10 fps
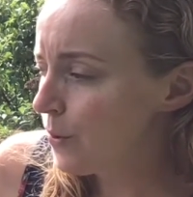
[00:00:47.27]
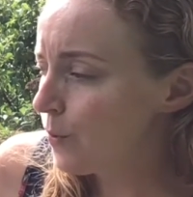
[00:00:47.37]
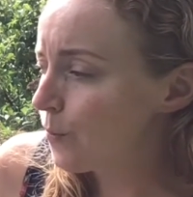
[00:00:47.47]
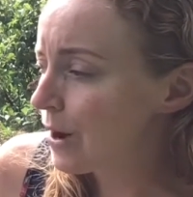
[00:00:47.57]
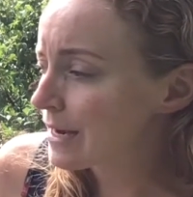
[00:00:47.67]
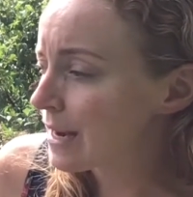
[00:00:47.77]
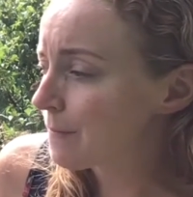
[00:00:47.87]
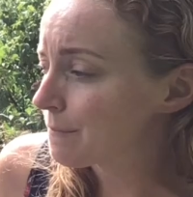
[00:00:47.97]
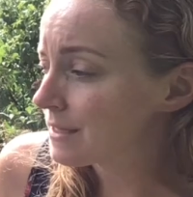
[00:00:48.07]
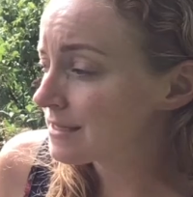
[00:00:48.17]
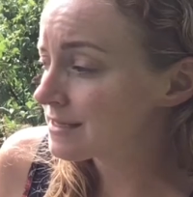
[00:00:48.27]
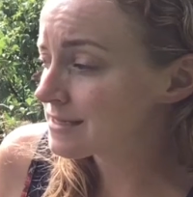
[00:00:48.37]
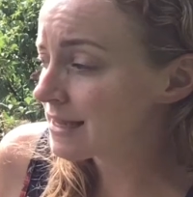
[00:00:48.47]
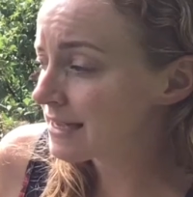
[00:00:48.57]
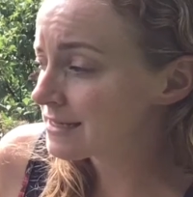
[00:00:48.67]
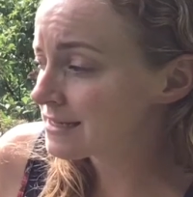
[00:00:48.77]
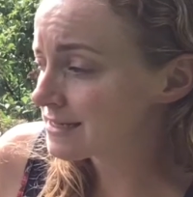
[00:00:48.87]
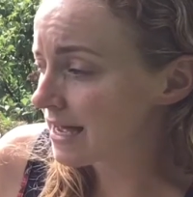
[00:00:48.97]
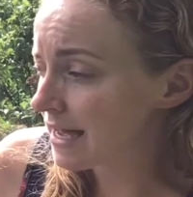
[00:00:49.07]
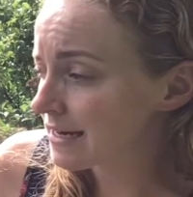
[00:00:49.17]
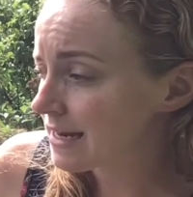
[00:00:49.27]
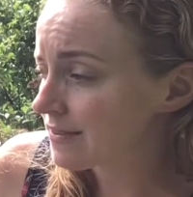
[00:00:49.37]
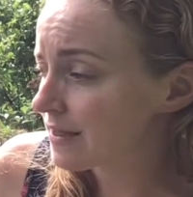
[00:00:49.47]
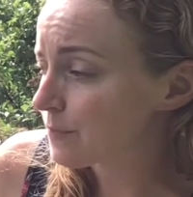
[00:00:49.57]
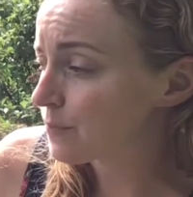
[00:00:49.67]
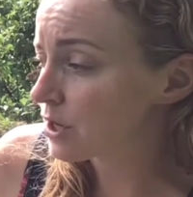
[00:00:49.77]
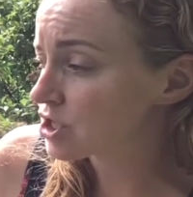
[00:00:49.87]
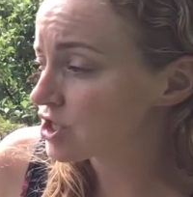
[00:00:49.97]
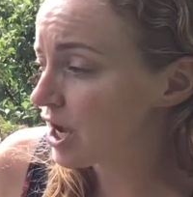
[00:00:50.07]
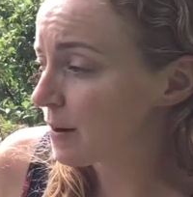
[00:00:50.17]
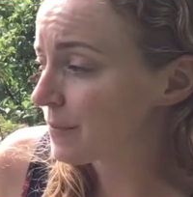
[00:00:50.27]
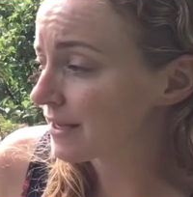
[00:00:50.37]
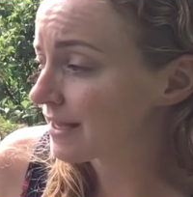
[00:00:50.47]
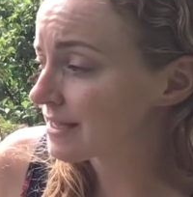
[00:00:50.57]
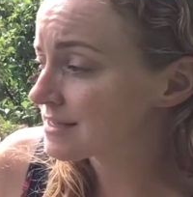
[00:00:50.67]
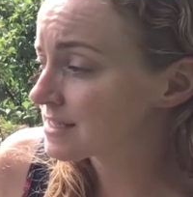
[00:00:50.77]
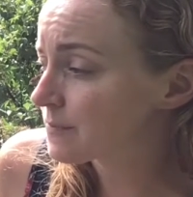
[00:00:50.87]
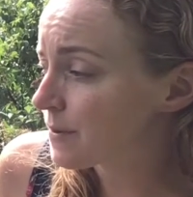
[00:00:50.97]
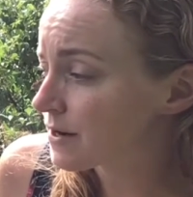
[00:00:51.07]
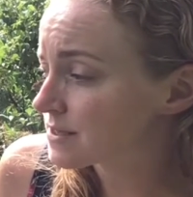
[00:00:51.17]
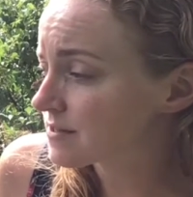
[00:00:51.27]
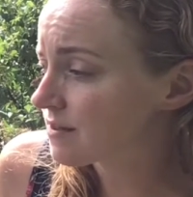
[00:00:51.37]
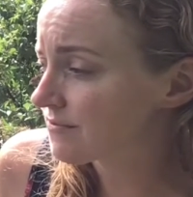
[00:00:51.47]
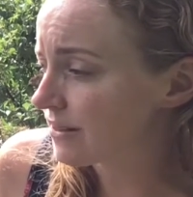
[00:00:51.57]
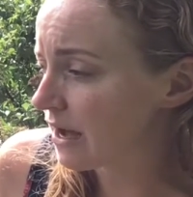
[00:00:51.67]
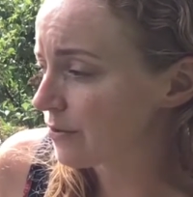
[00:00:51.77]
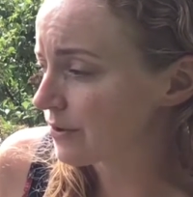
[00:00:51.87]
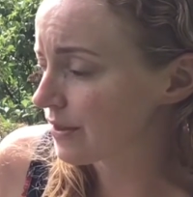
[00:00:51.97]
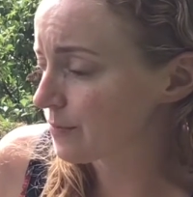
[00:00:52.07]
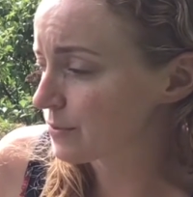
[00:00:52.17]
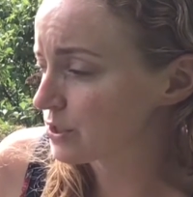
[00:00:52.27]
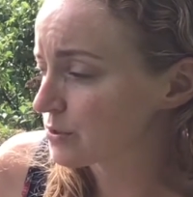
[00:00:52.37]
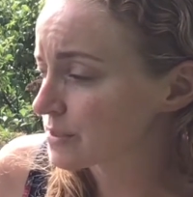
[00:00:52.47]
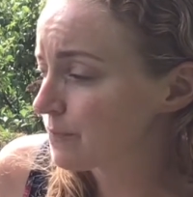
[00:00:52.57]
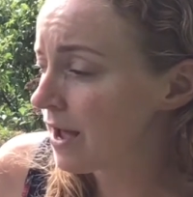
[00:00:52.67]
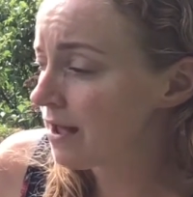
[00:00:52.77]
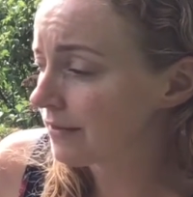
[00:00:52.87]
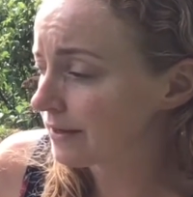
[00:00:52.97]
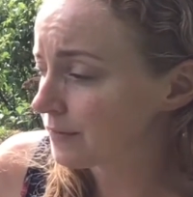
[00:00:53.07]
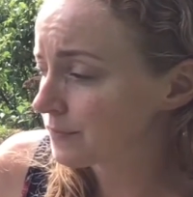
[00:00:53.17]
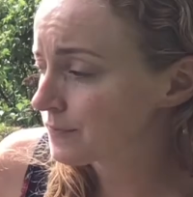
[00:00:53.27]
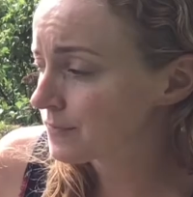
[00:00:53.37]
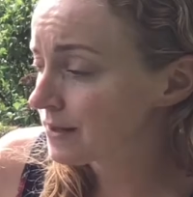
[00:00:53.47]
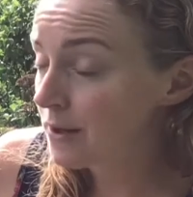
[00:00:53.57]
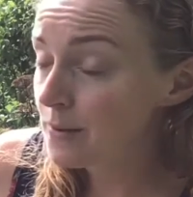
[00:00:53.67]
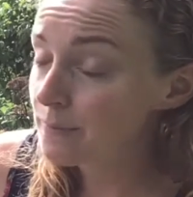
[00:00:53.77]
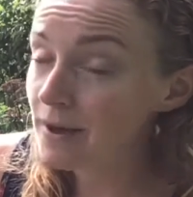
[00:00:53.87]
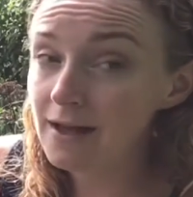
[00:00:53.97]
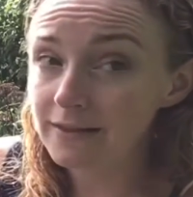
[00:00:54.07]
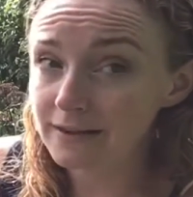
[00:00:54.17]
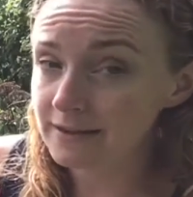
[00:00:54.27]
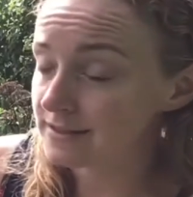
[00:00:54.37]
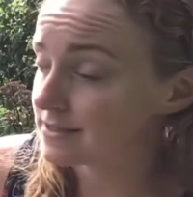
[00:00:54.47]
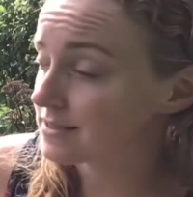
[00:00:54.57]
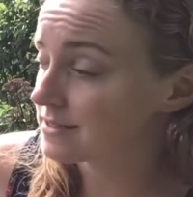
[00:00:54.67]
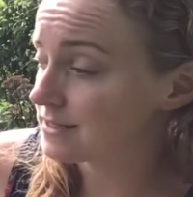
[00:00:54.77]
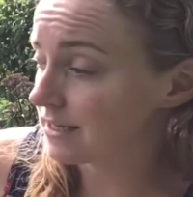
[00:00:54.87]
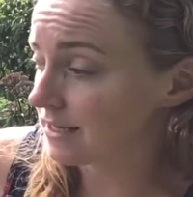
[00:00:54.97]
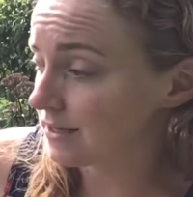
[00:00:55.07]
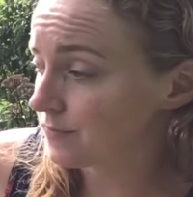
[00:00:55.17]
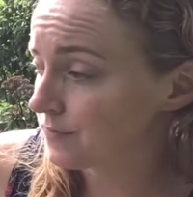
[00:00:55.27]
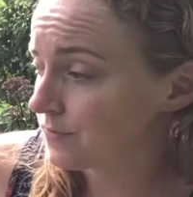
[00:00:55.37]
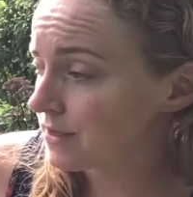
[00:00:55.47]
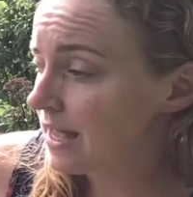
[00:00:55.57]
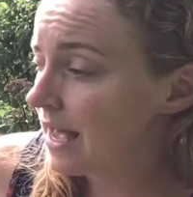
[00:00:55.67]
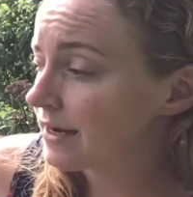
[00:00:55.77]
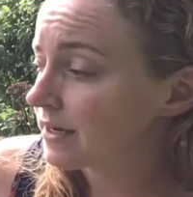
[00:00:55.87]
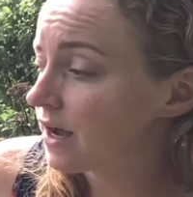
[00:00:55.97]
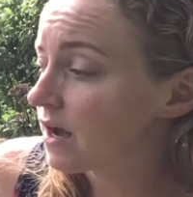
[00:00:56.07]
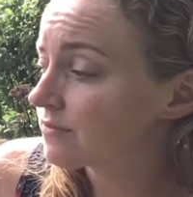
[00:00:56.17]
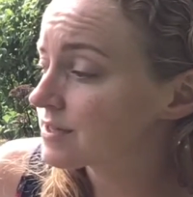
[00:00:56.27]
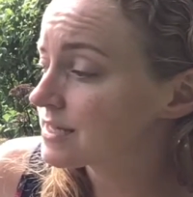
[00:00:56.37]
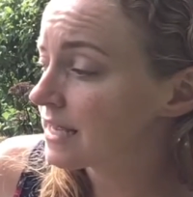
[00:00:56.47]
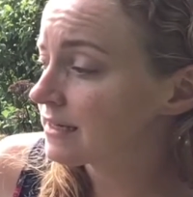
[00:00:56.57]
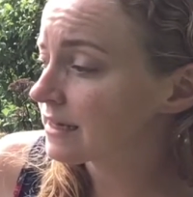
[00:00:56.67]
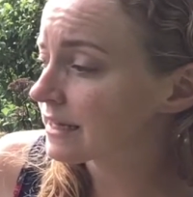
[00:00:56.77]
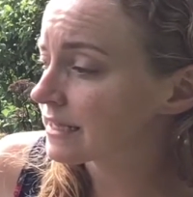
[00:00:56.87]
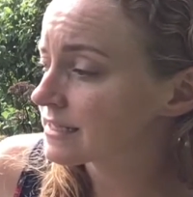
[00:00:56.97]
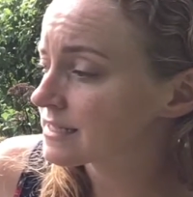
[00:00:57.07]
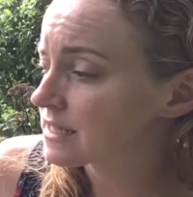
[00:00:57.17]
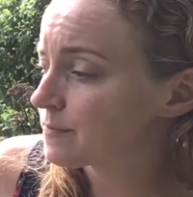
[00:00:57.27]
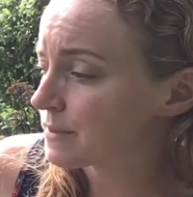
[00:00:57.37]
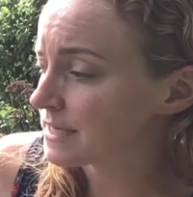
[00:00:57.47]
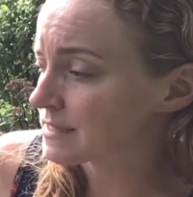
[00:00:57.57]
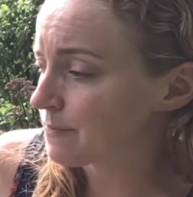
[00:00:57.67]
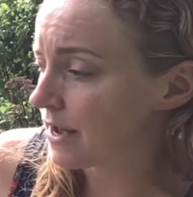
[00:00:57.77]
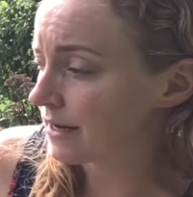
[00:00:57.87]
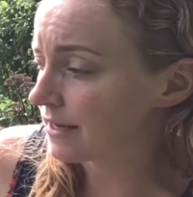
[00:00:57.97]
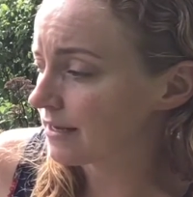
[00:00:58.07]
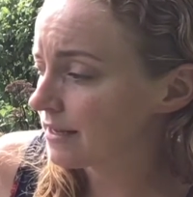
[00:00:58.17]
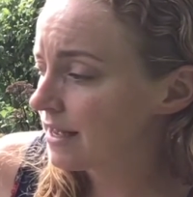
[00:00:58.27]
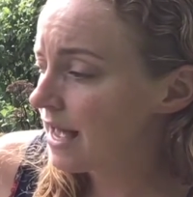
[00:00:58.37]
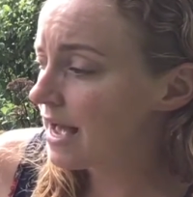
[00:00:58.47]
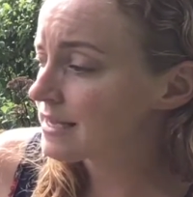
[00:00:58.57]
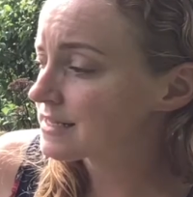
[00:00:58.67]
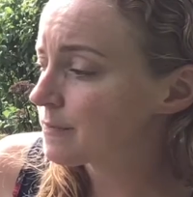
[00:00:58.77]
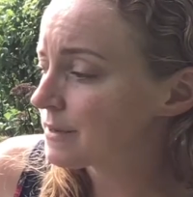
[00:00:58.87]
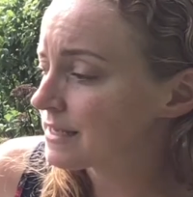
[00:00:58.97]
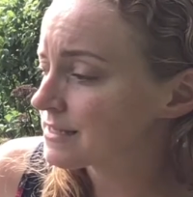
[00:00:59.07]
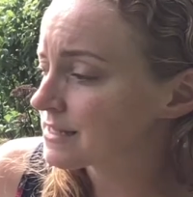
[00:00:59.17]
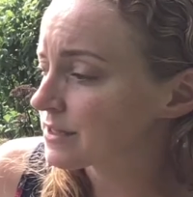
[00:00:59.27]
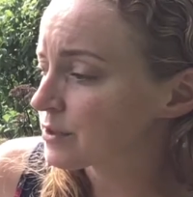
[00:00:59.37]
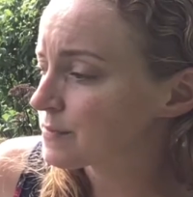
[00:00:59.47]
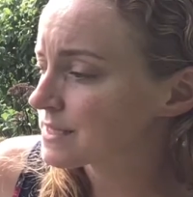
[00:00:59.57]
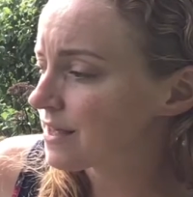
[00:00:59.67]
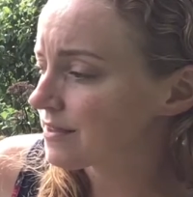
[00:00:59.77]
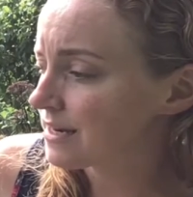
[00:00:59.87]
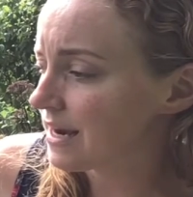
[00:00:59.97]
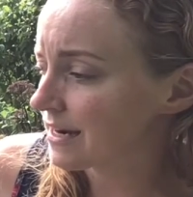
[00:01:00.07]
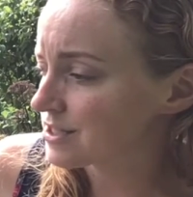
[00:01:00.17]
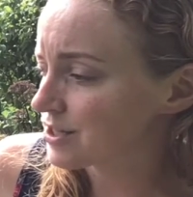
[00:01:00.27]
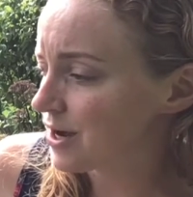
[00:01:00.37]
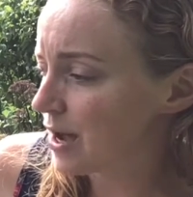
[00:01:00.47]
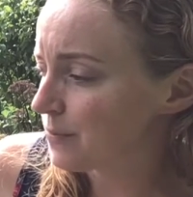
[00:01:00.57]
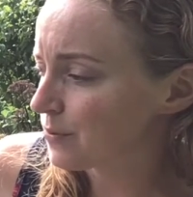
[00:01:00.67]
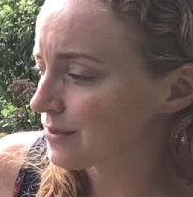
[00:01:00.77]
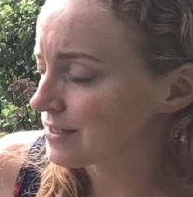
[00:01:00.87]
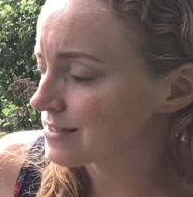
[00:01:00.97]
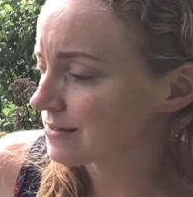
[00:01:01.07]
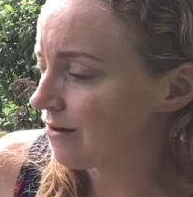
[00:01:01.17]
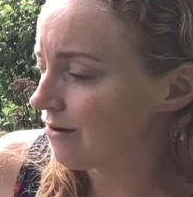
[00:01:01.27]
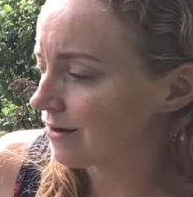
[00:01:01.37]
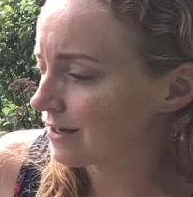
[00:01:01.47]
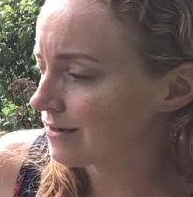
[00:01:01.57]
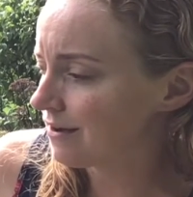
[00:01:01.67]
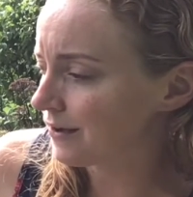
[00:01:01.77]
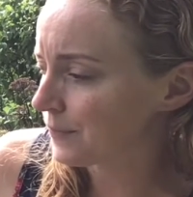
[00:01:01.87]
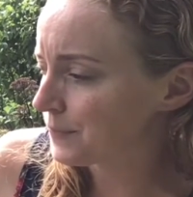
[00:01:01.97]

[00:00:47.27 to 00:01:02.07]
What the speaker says: When bees land inside, they brush up against the parts of the flower that produce pollen. Pollen is sticky, and it covers and clings to the bee's body as the bee slurps the nectar up with its long tongue.